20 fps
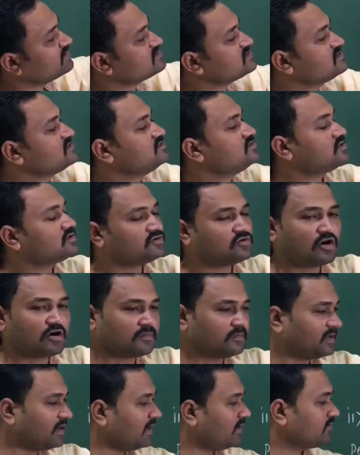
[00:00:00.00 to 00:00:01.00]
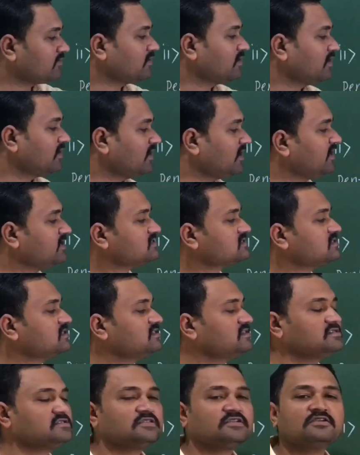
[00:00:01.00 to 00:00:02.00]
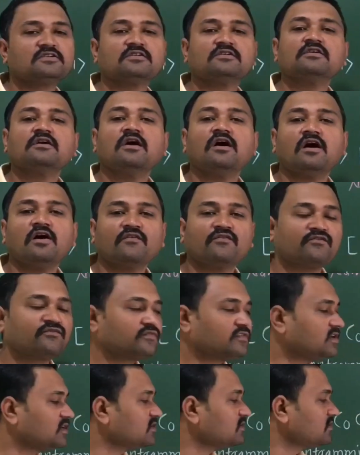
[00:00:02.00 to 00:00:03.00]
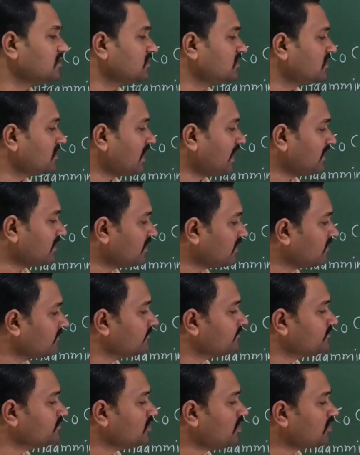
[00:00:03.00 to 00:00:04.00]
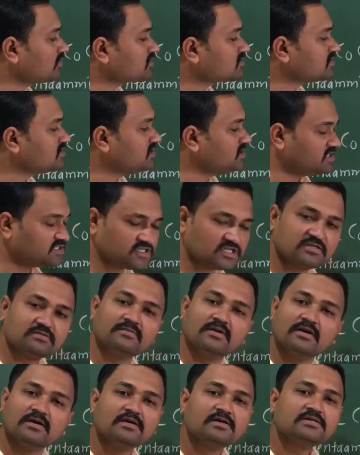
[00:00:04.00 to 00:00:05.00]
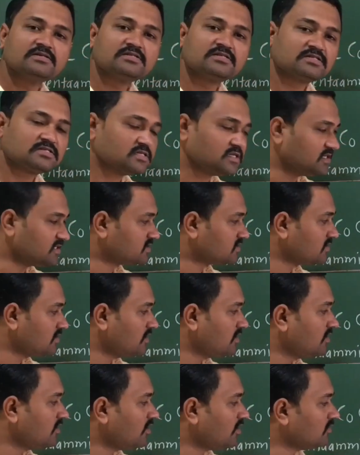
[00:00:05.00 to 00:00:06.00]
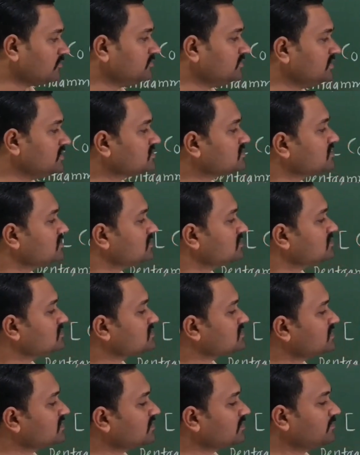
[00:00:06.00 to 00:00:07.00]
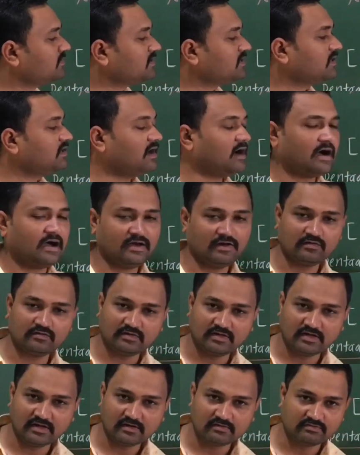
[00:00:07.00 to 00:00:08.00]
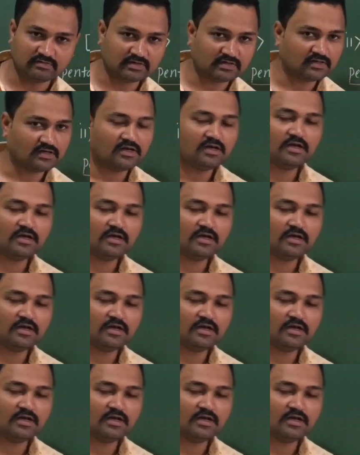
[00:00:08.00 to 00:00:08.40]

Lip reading: this is your normal ion. Hence it is written after writing the oxidation state of this central metal ion here one.